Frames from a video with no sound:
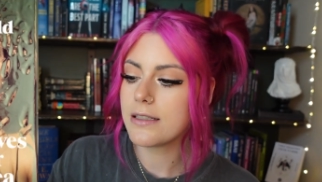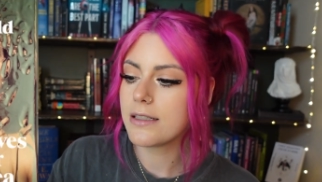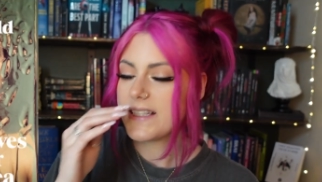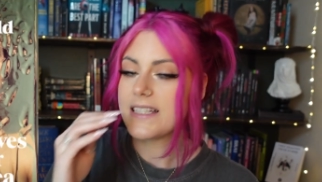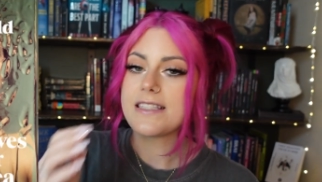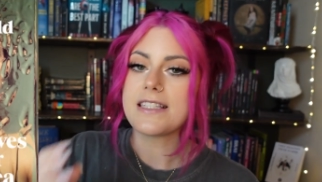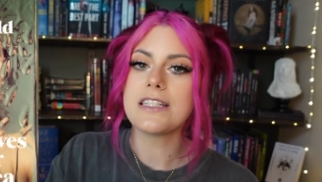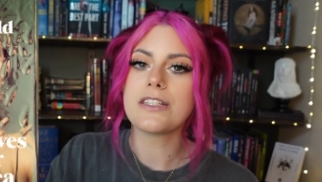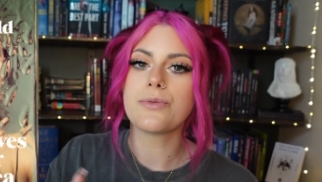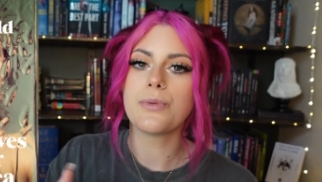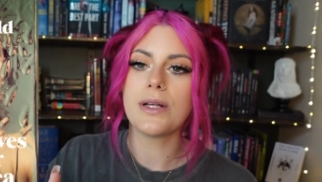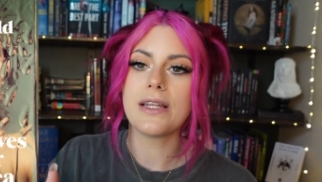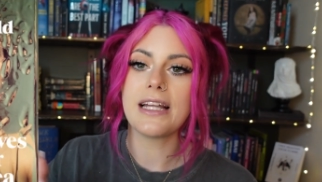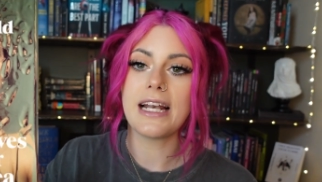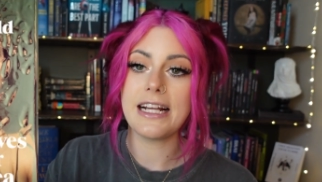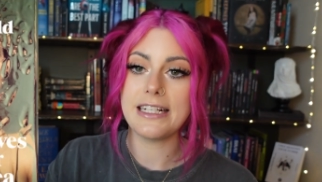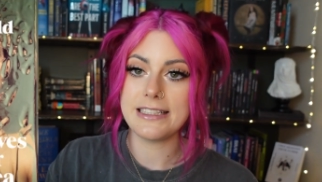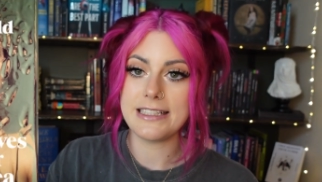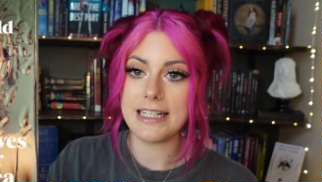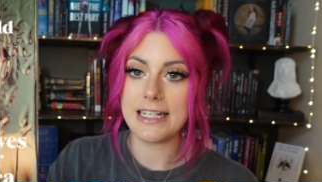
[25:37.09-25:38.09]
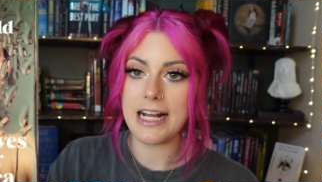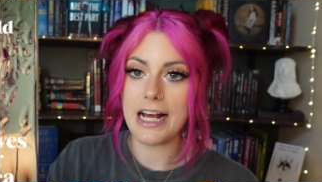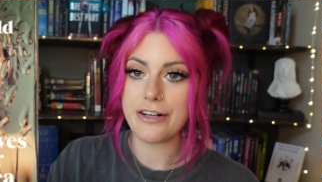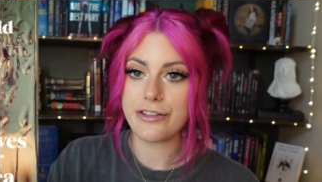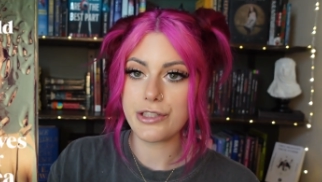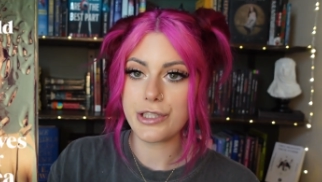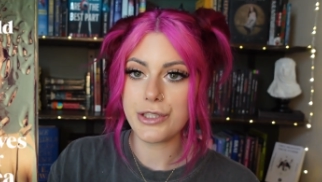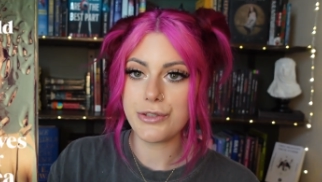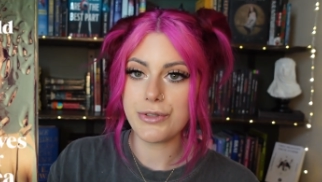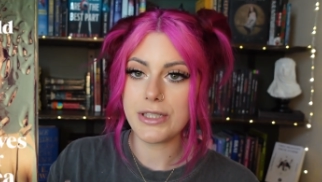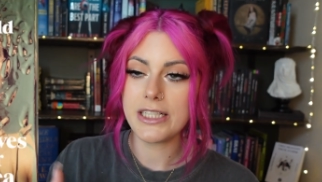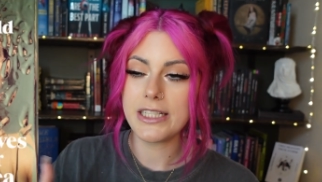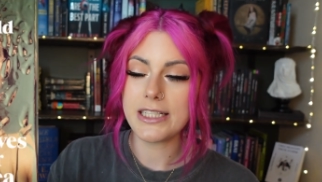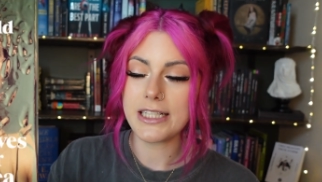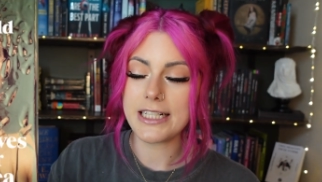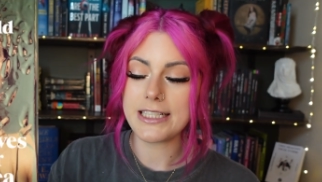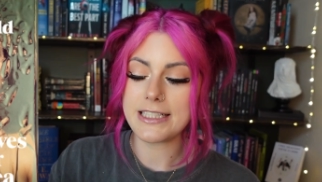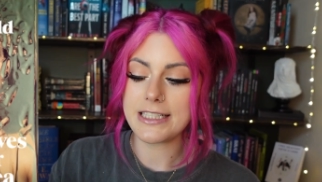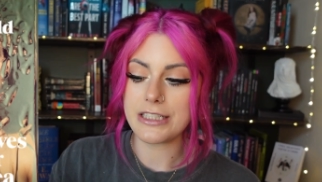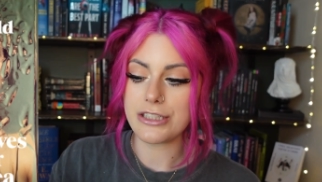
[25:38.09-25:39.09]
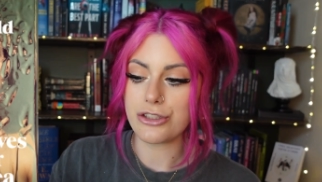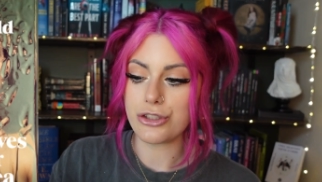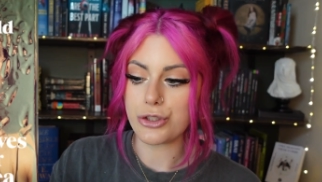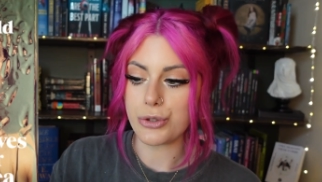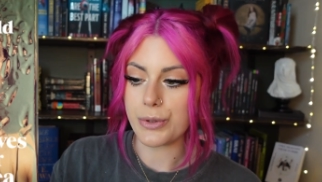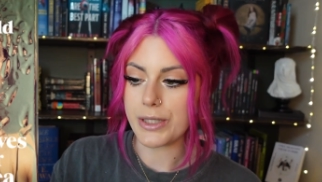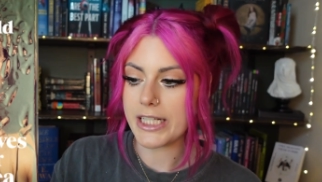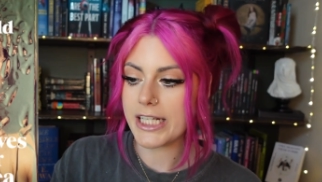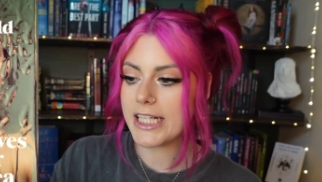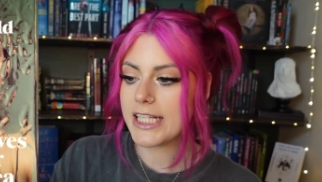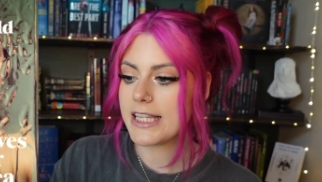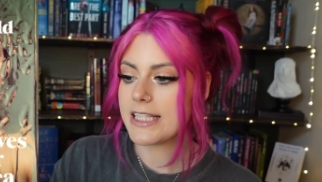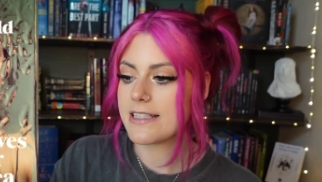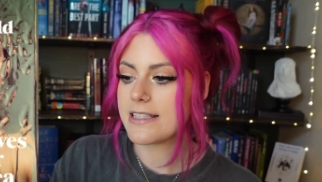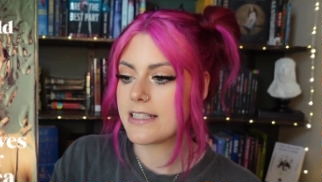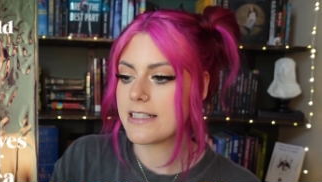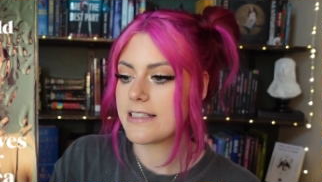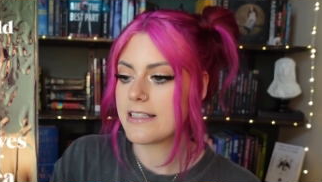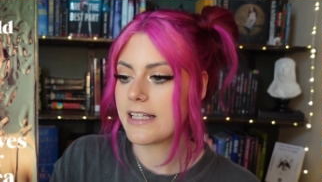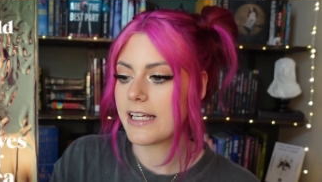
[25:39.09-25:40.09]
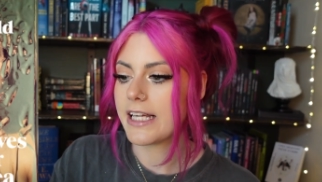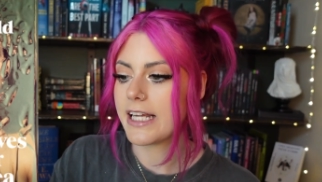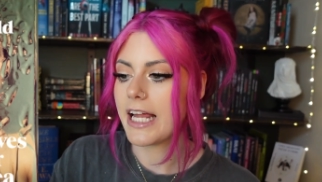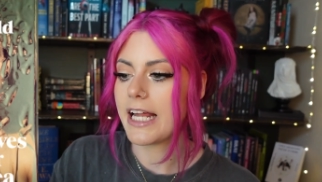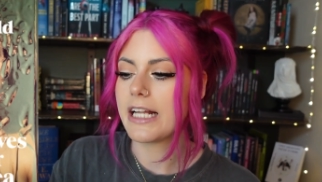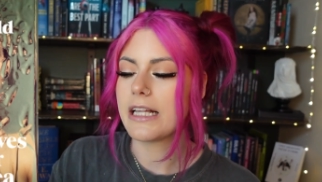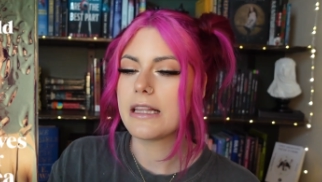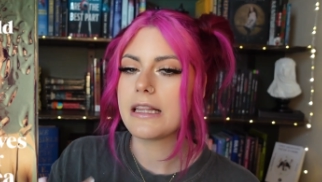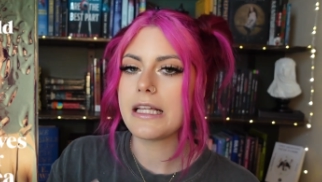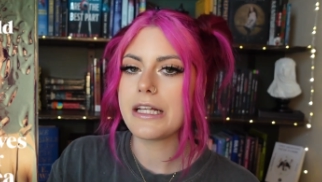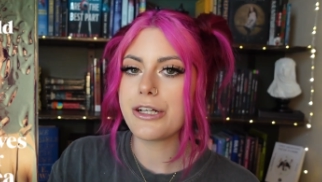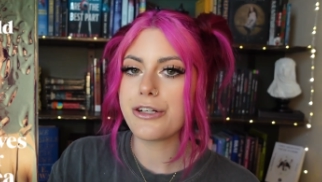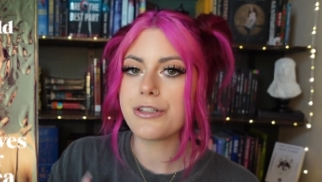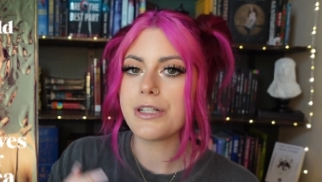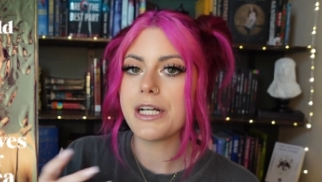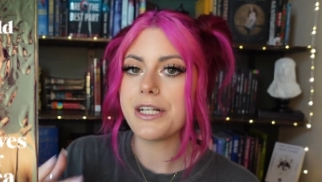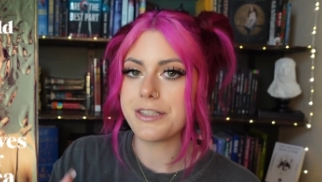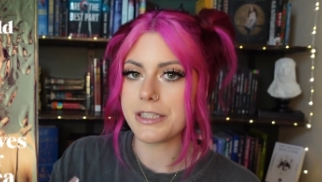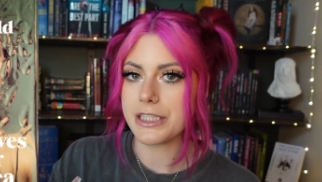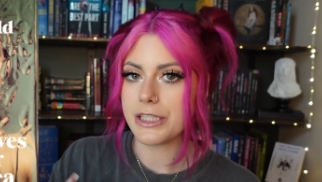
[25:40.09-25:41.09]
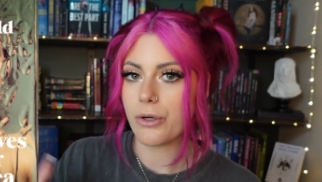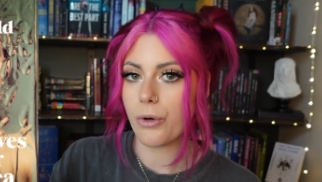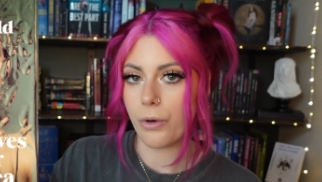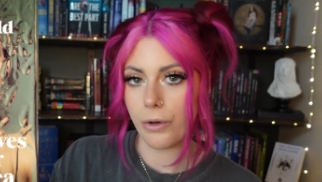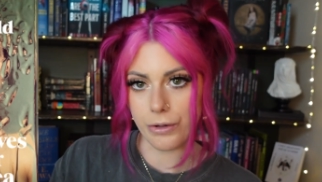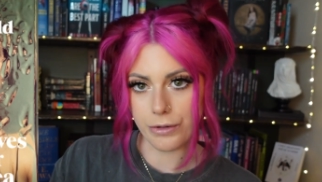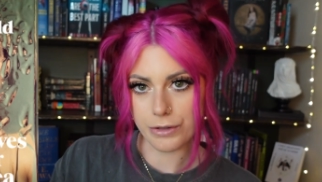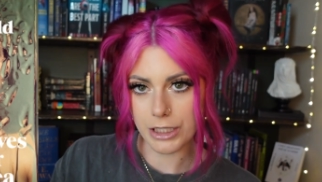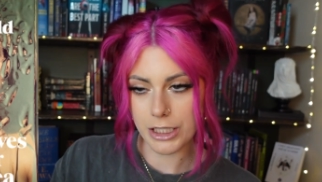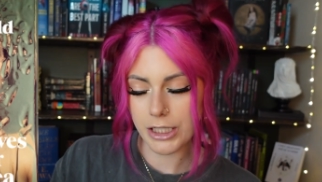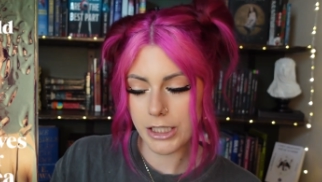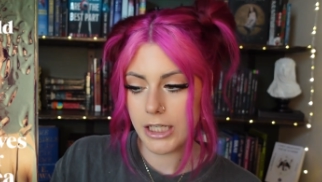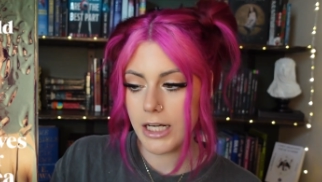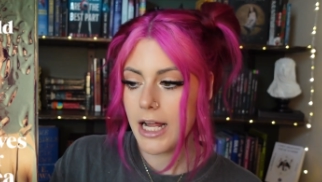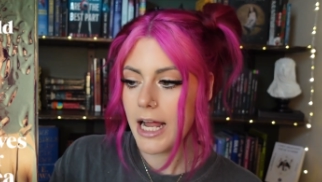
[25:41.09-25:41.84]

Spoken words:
This is one that I did actually read and I did enjoy it. This is like a literary horror,